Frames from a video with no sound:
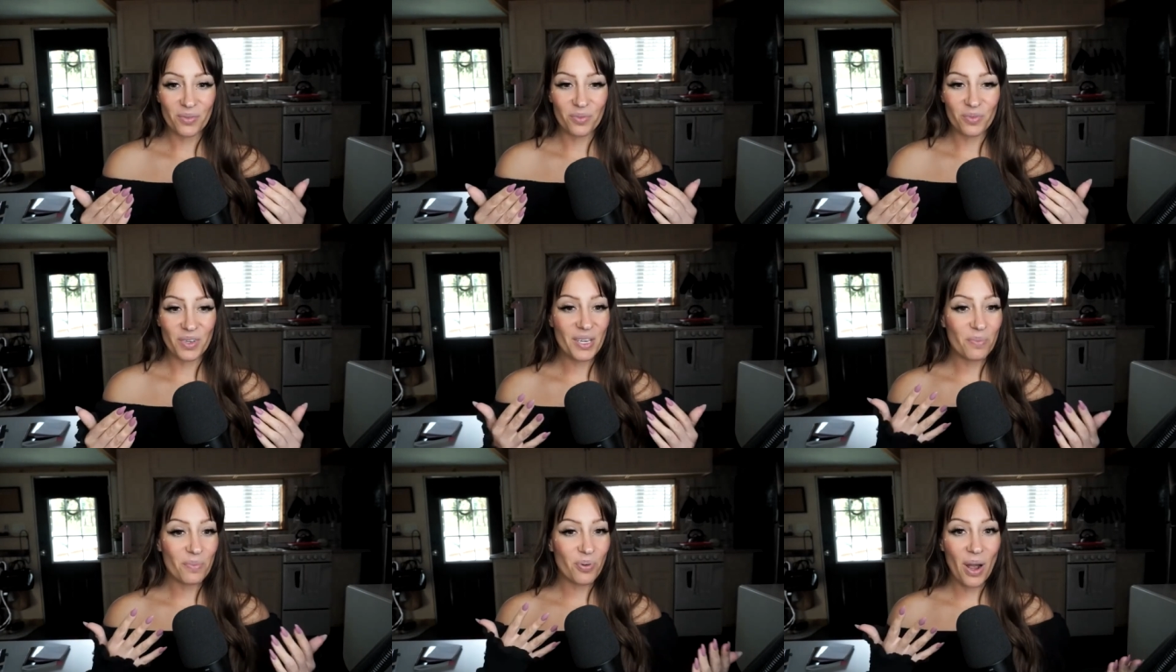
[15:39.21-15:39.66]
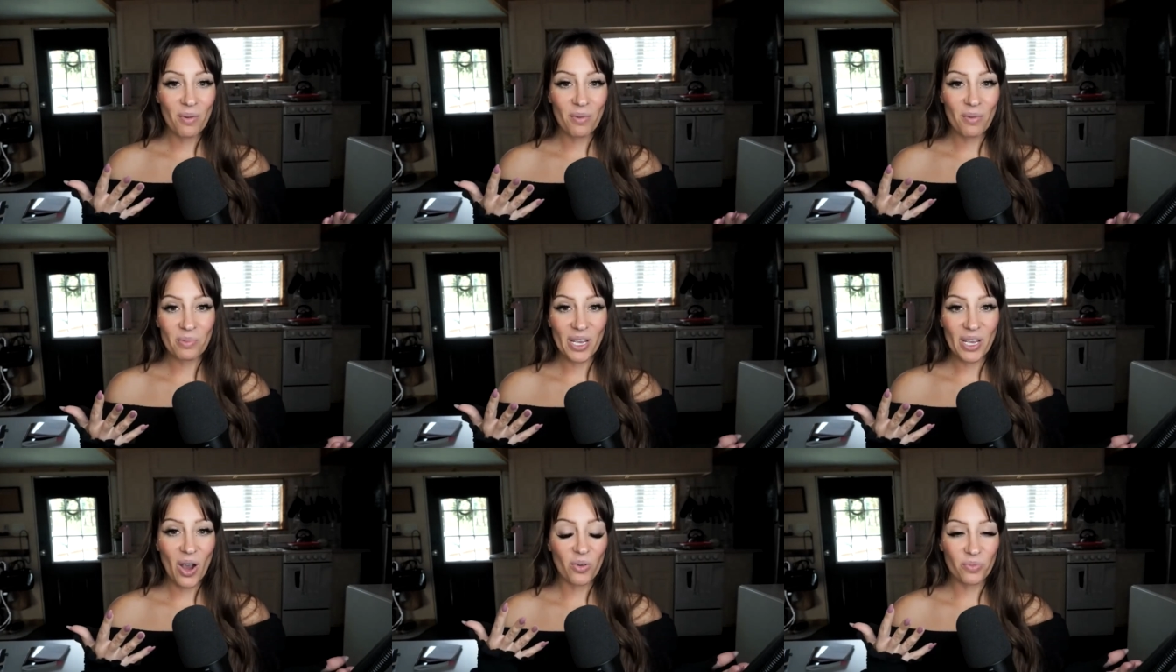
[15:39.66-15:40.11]
we can
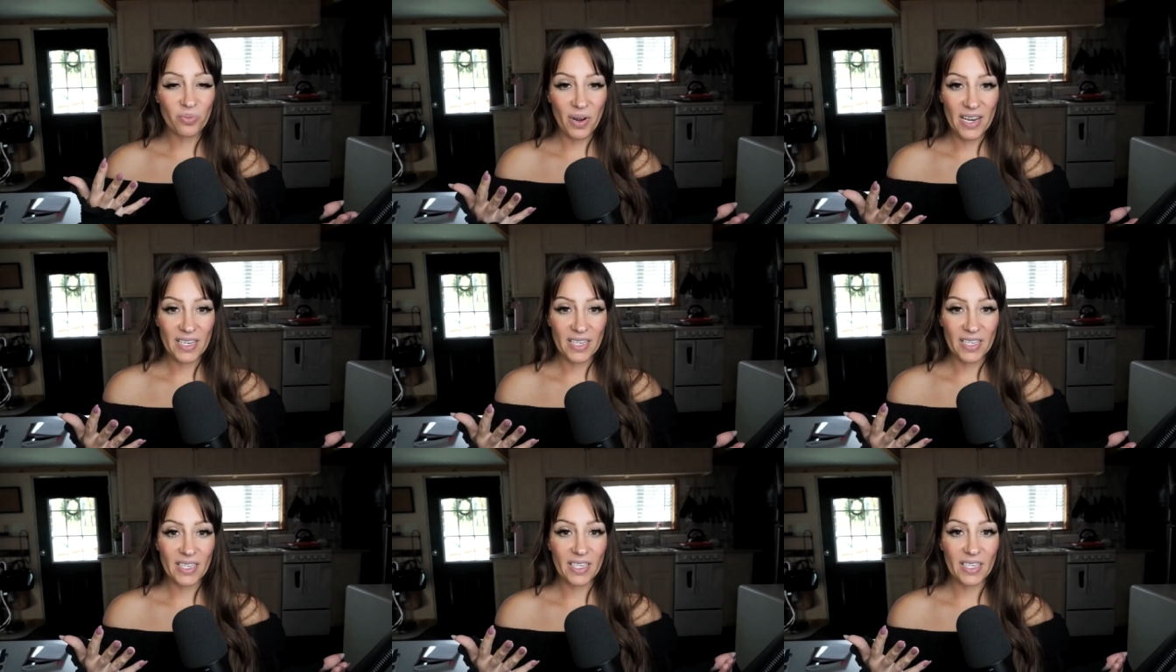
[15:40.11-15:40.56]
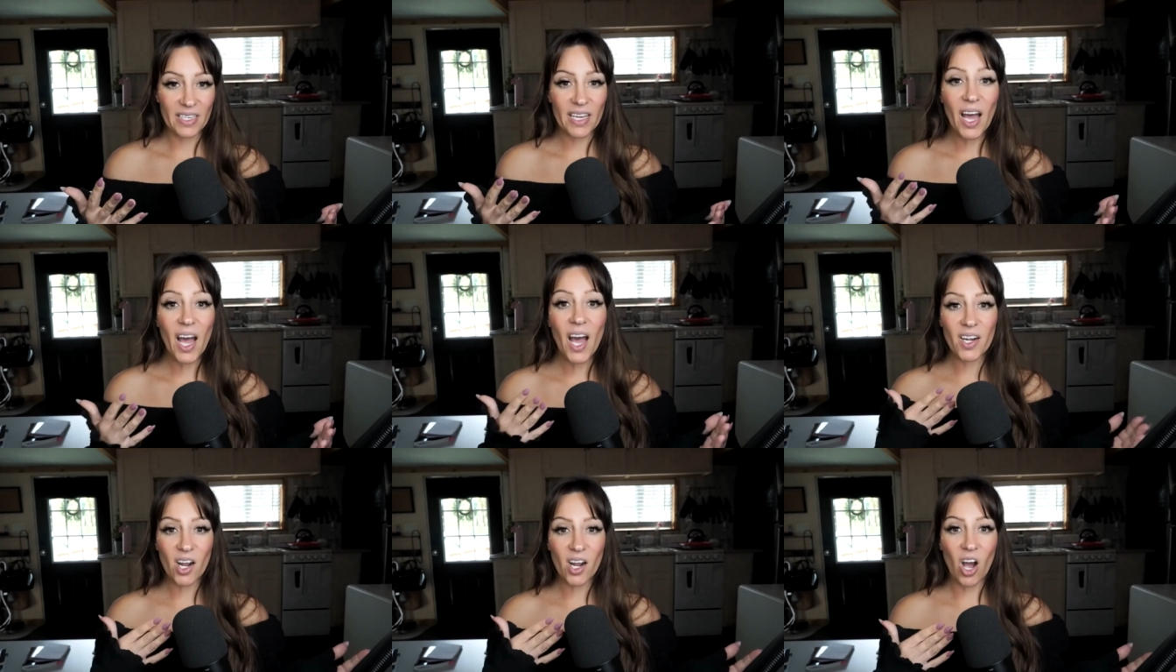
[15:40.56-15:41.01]
probably already
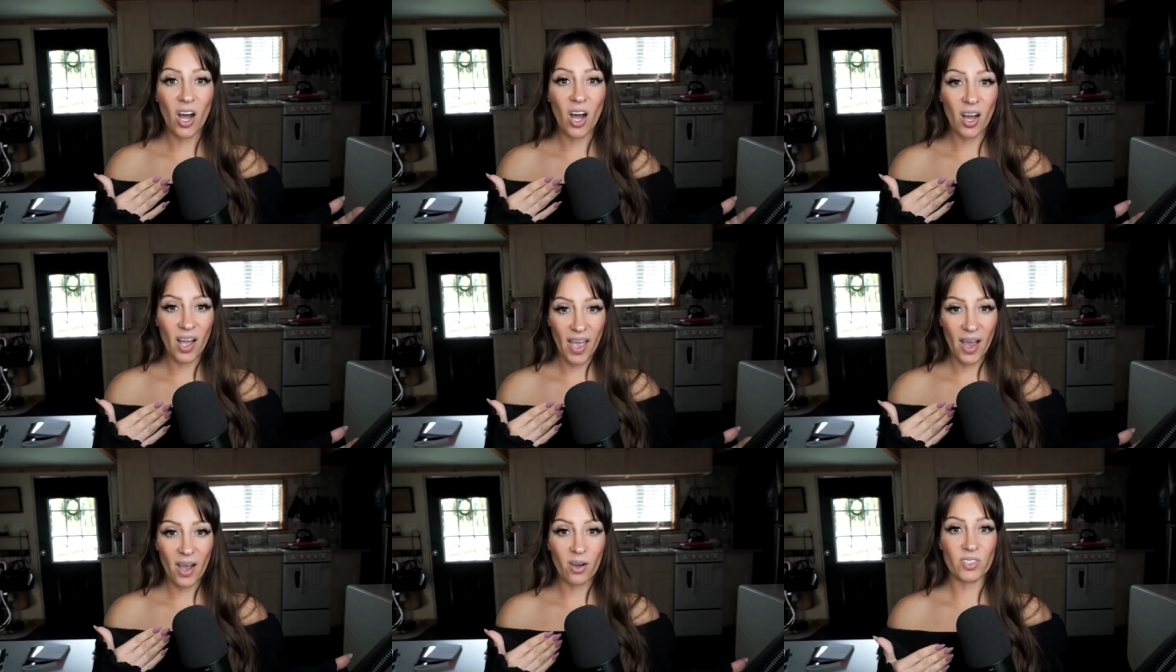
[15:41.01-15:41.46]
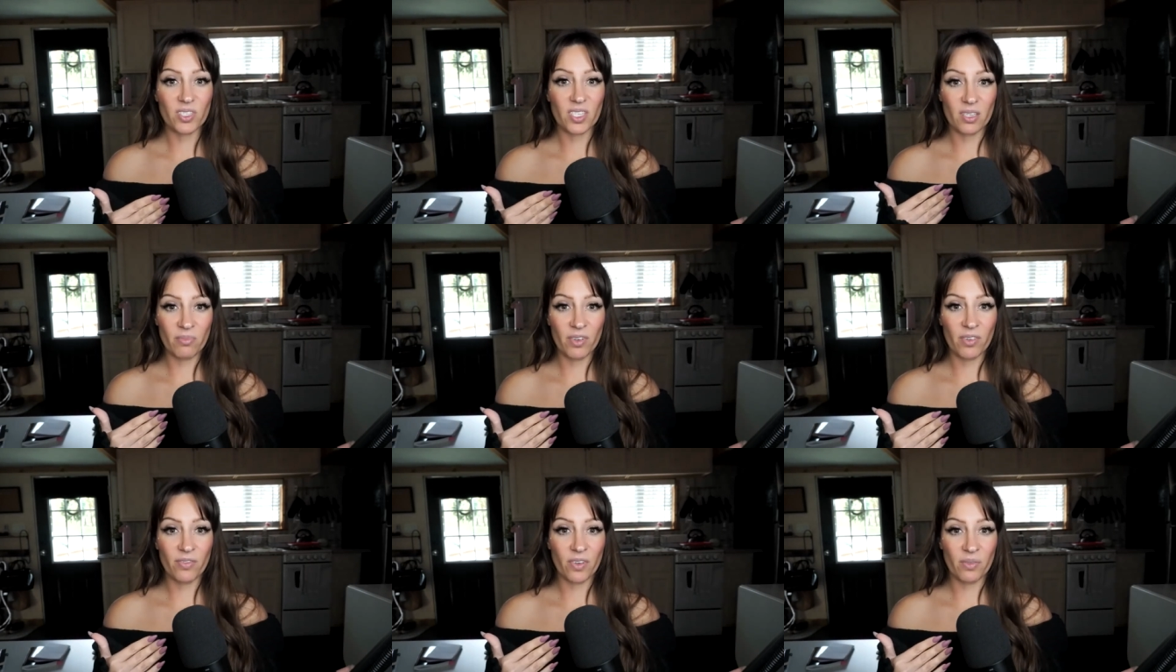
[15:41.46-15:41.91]
cut out
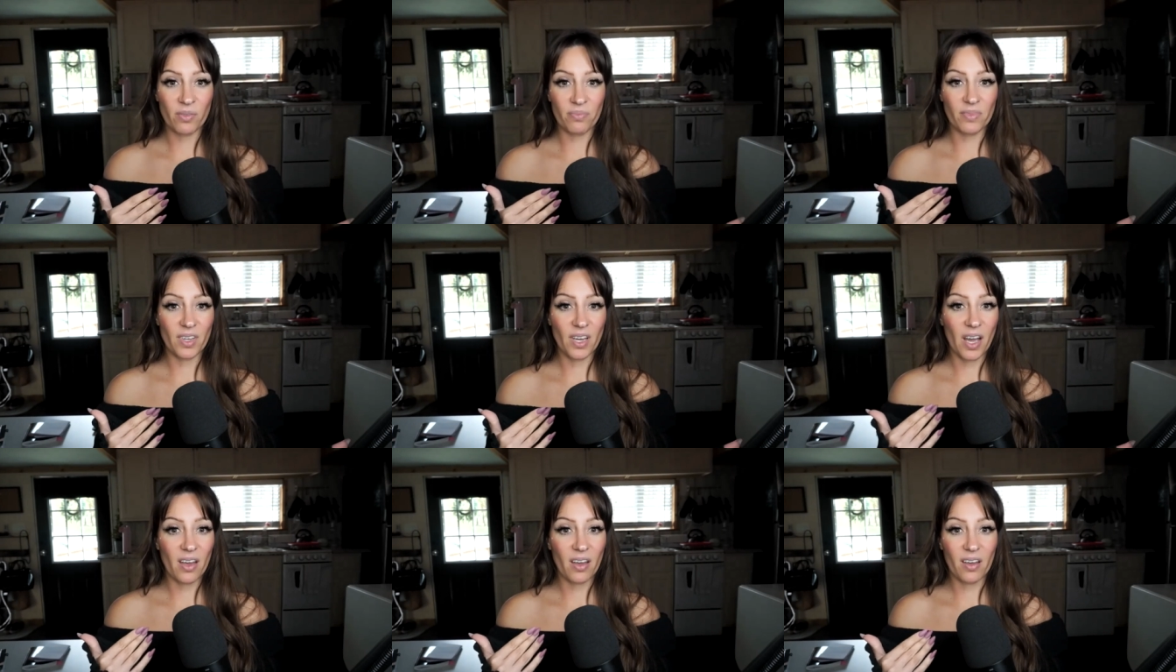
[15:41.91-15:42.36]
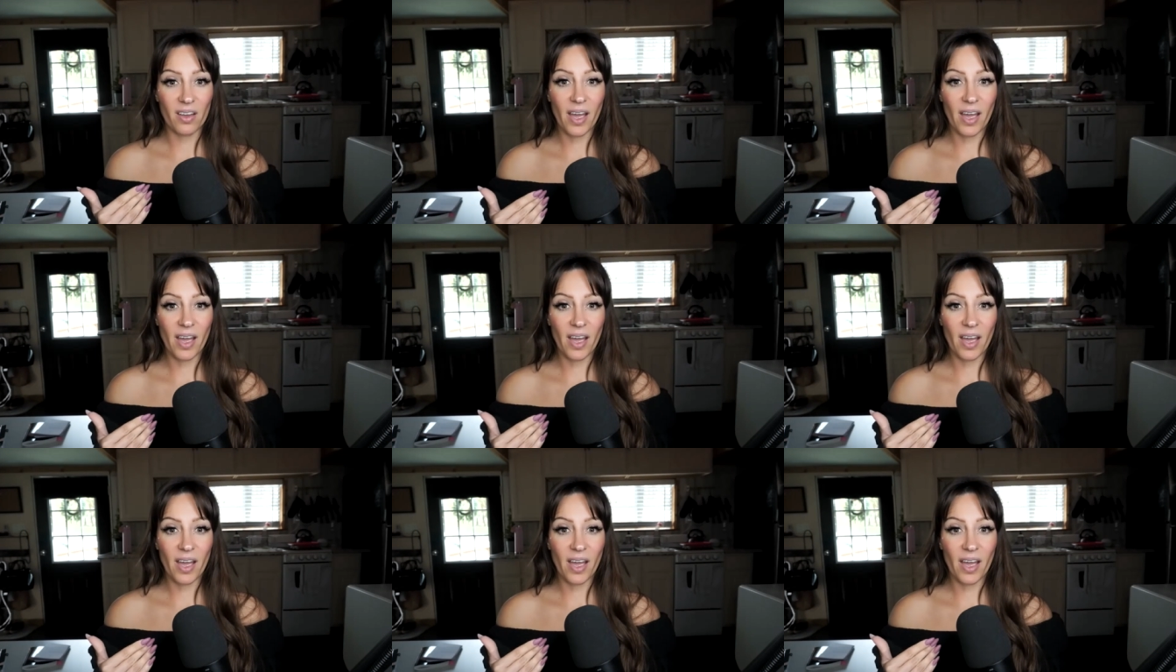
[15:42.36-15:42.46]
some of them that